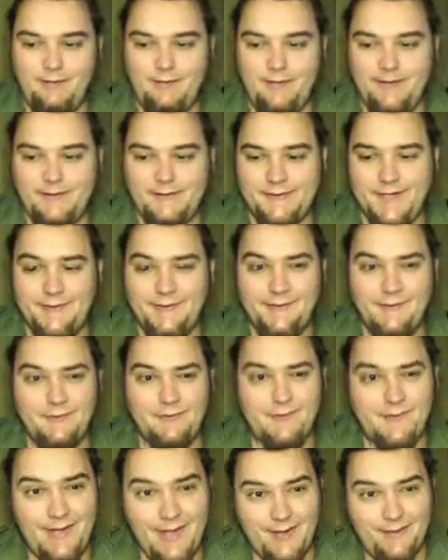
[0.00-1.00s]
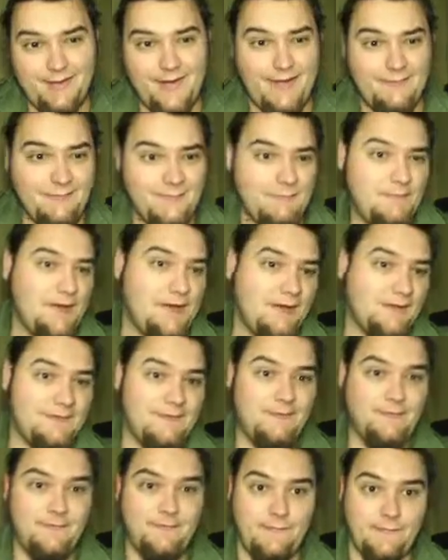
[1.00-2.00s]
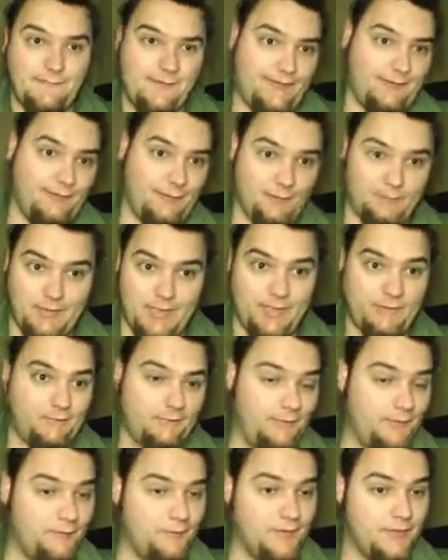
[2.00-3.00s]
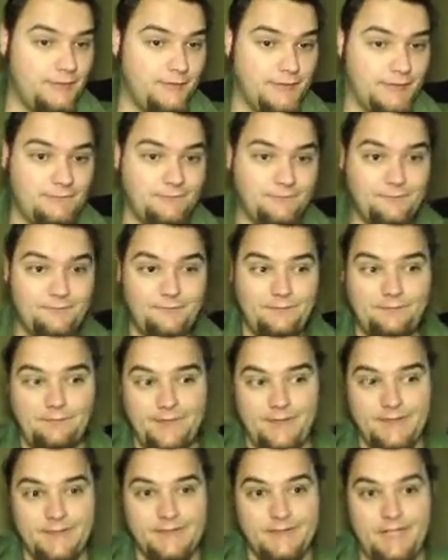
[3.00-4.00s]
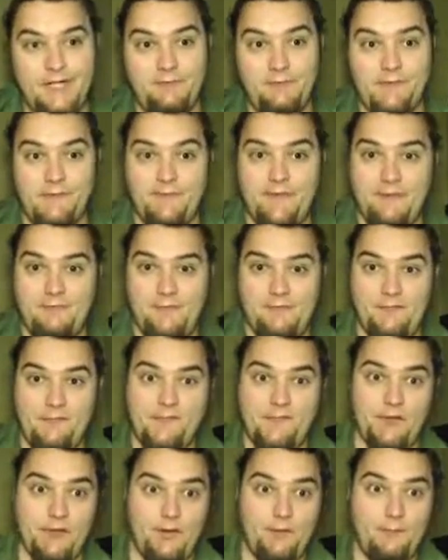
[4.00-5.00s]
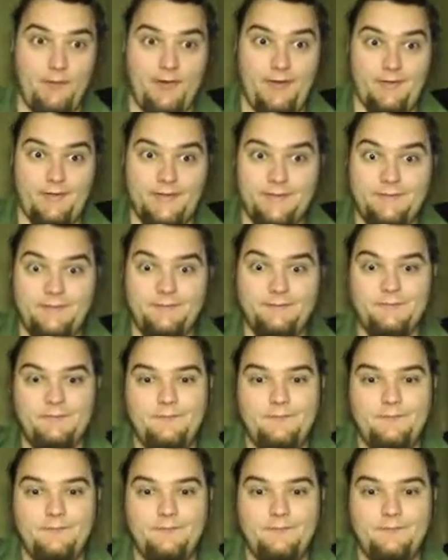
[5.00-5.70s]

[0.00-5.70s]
Which I sort of count Captain America 2 as a standalone Black Widow movie. Because she was in that movie so much.